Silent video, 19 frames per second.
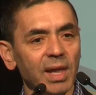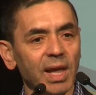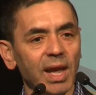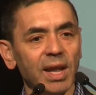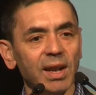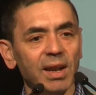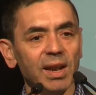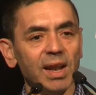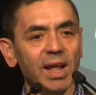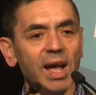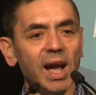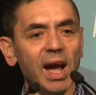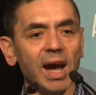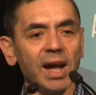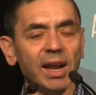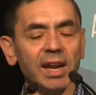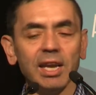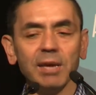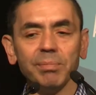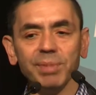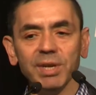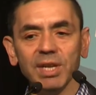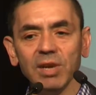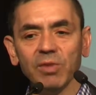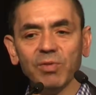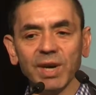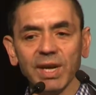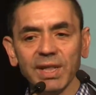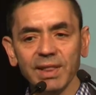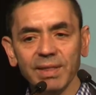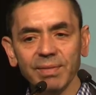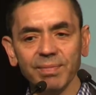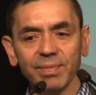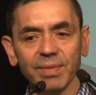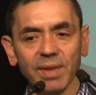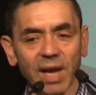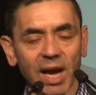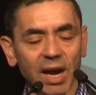And under PD-1,
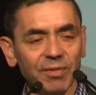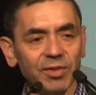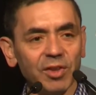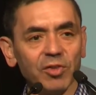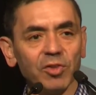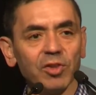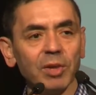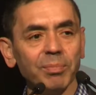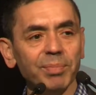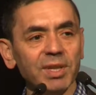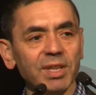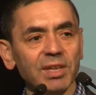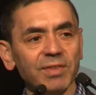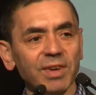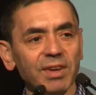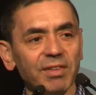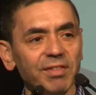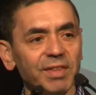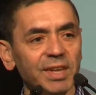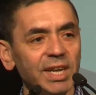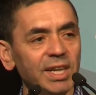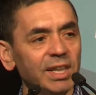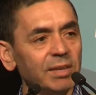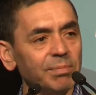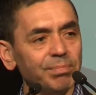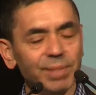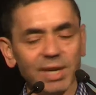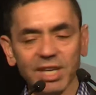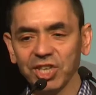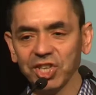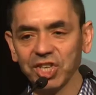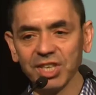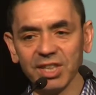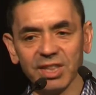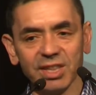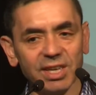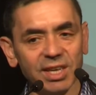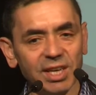after stopping the vaccine, the
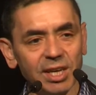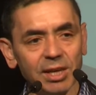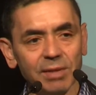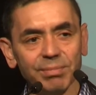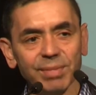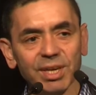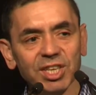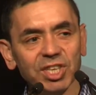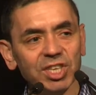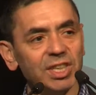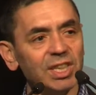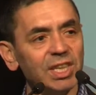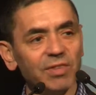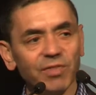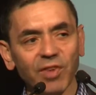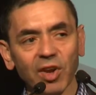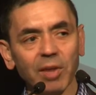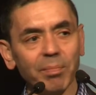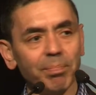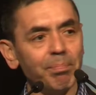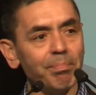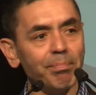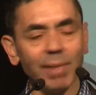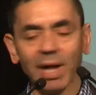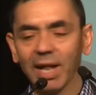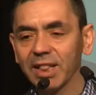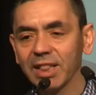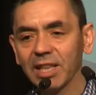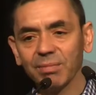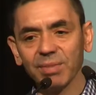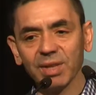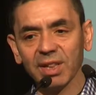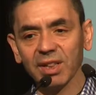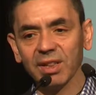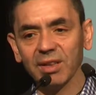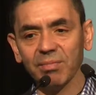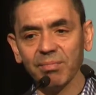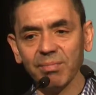patient developed
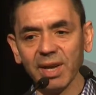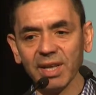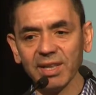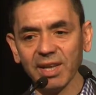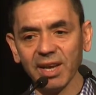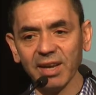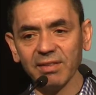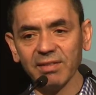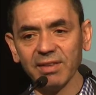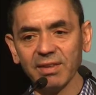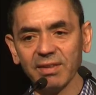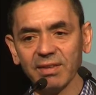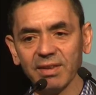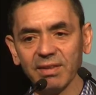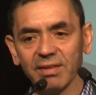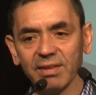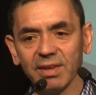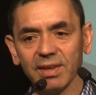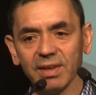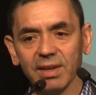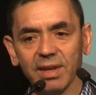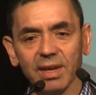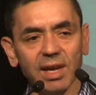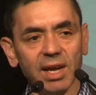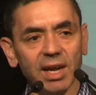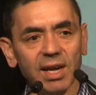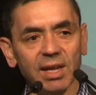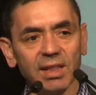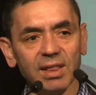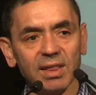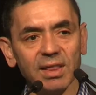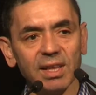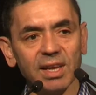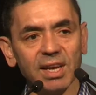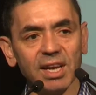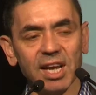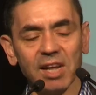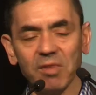multiple metastases and
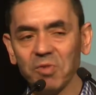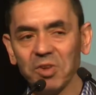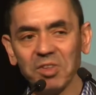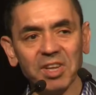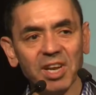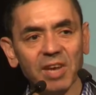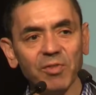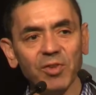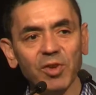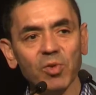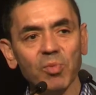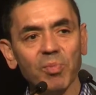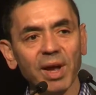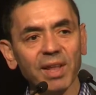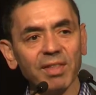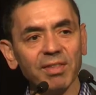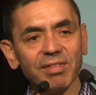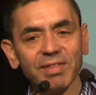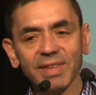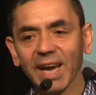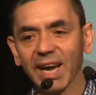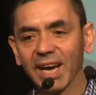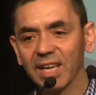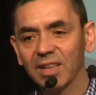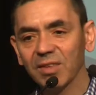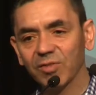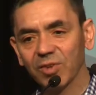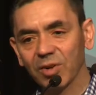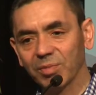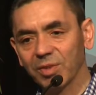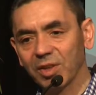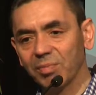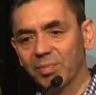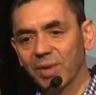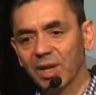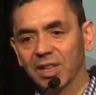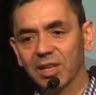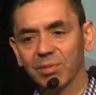within a few months died from this
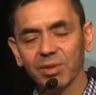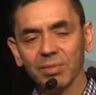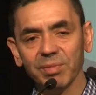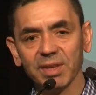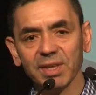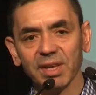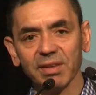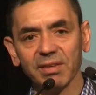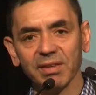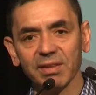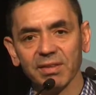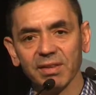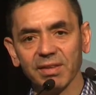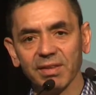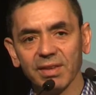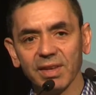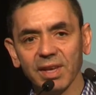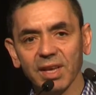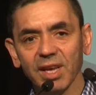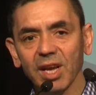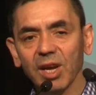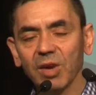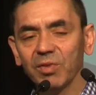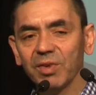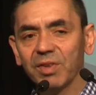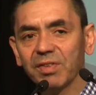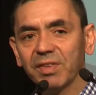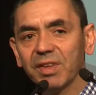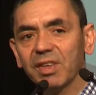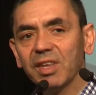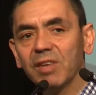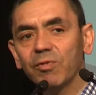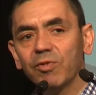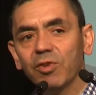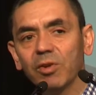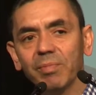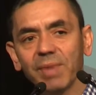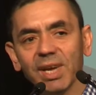multiple metastasis. With this
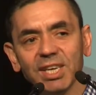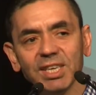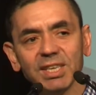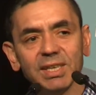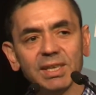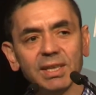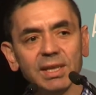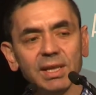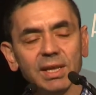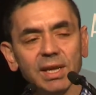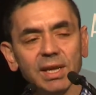information,